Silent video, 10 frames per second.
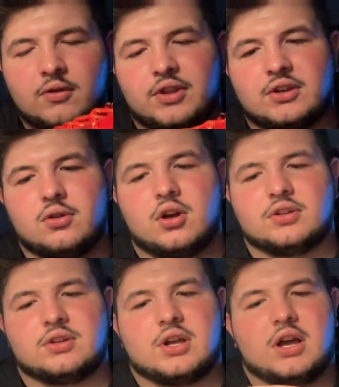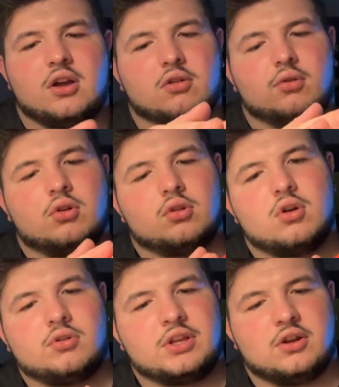Then you also got a
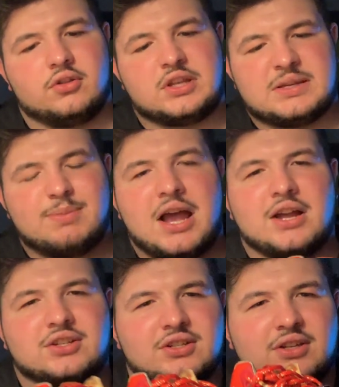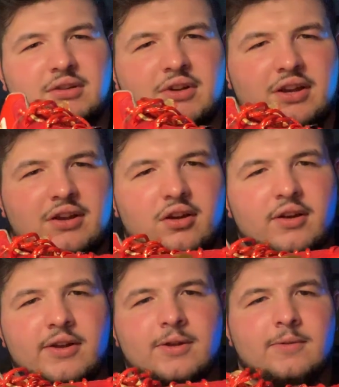long hair on these patches, like right here.
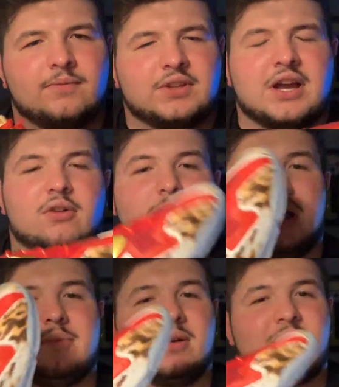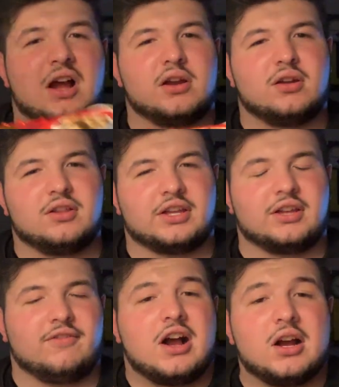Kind of remind me of Iron, like
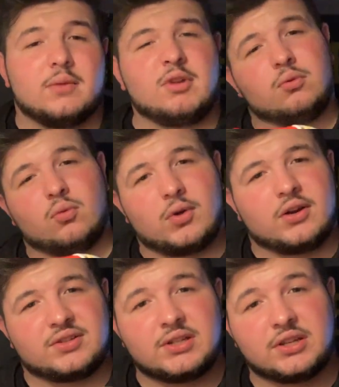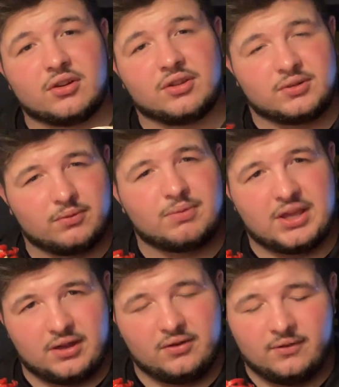if Iron Man would wear a sneaker, this would
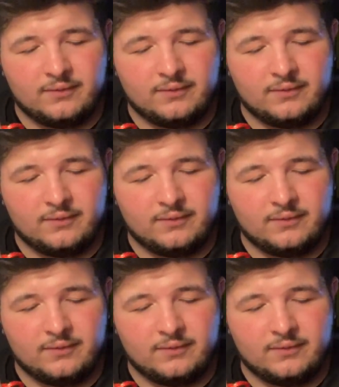be it.